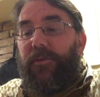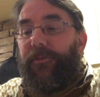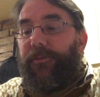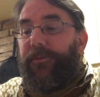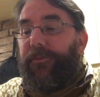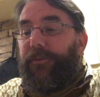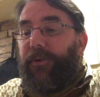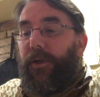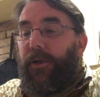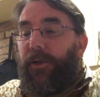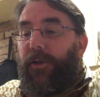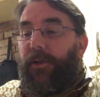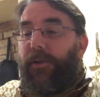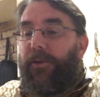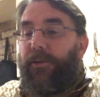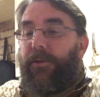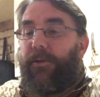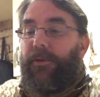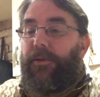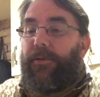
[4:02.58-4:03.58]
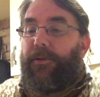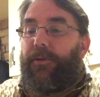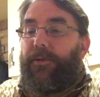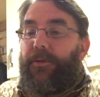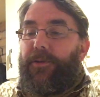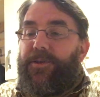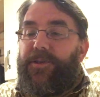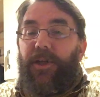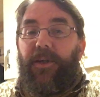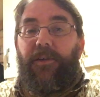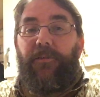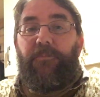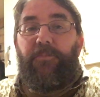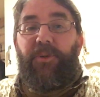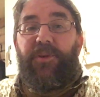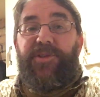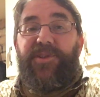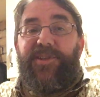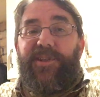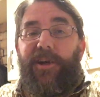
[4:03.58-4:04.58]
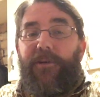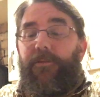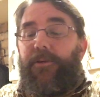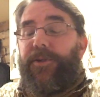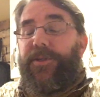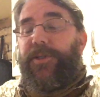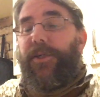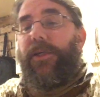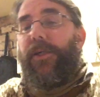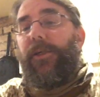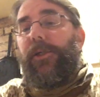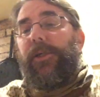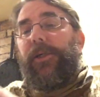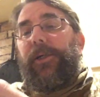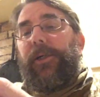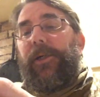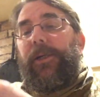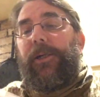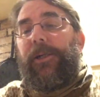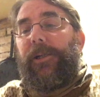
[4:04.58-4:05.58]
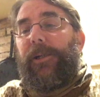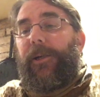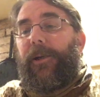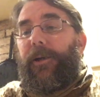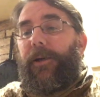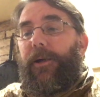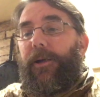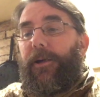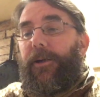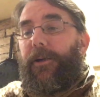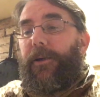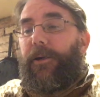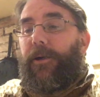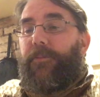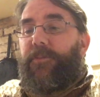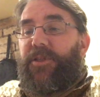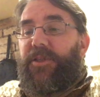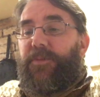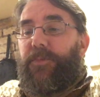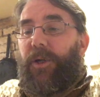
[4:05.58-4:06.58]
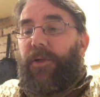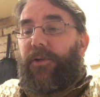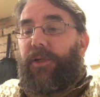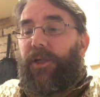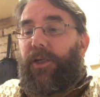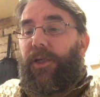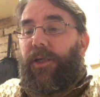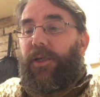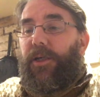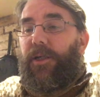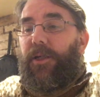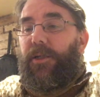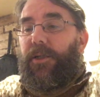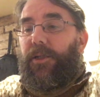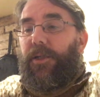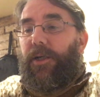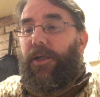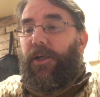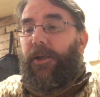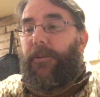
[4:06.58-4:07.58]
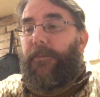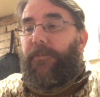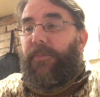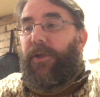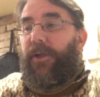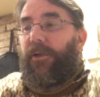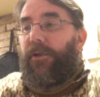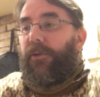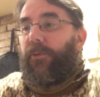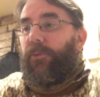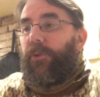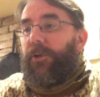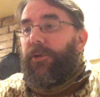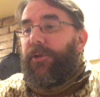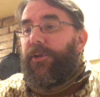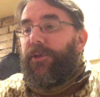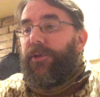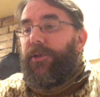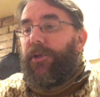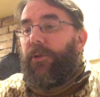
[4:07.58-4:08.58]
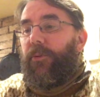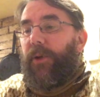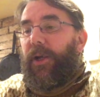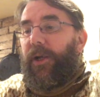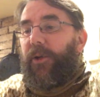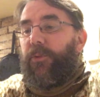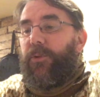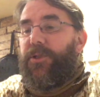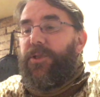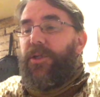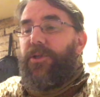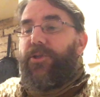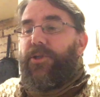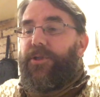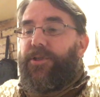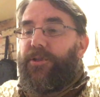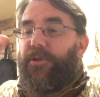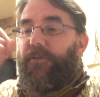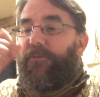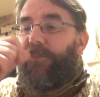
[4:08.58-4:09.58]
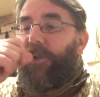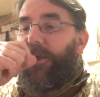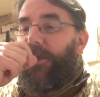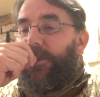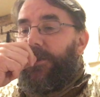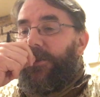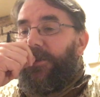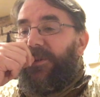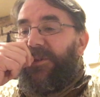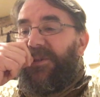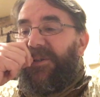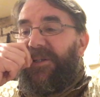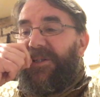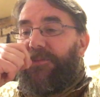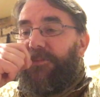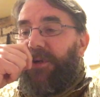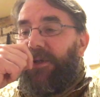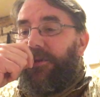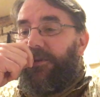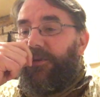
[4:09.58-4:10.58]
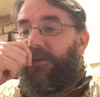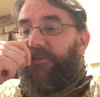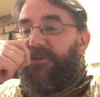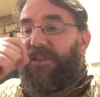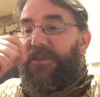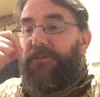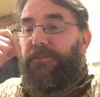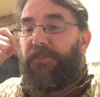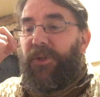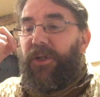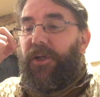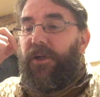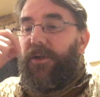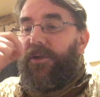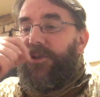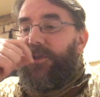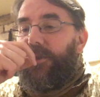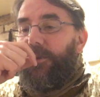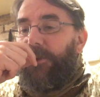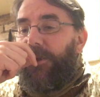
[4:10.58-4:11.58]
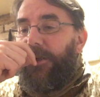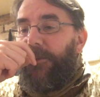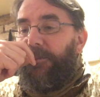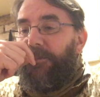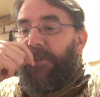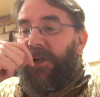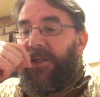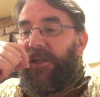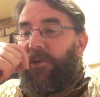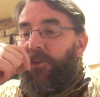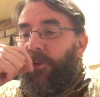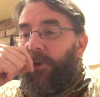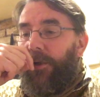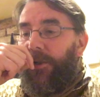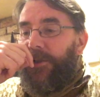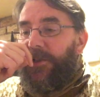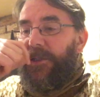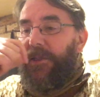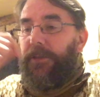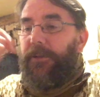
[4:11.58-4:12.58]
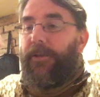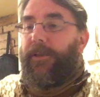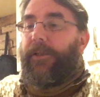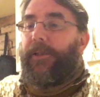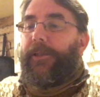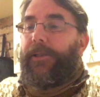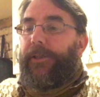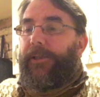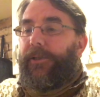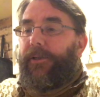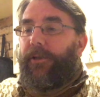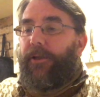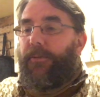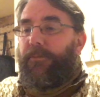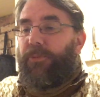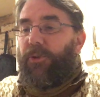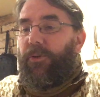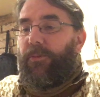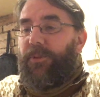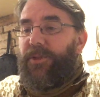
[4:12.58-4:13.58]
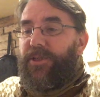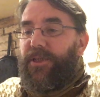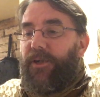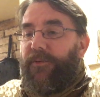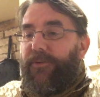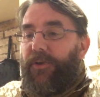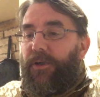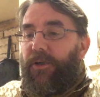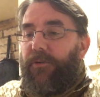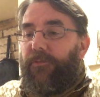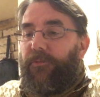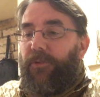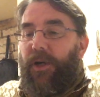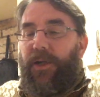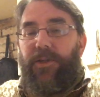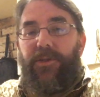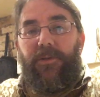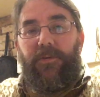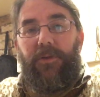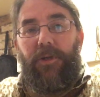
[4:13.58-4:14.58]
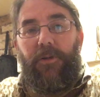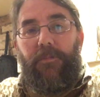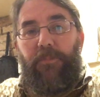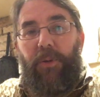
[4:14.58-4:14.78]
of uh, sake of posterity. Uh, I'm smoking it in uh, one of the new acquisitions I've made this month. I've splurged a bit money wise and bought myself a whole range of new